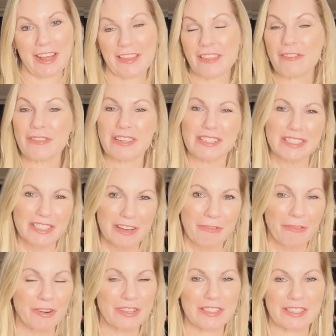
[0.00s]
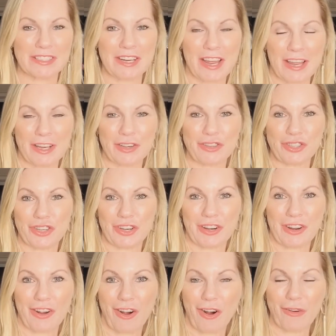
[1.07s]
they're in a different stage
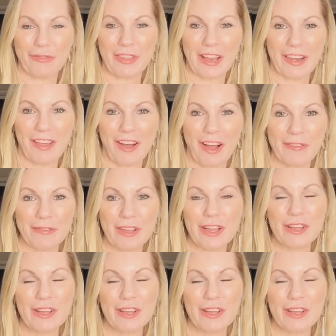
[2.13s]
of their life.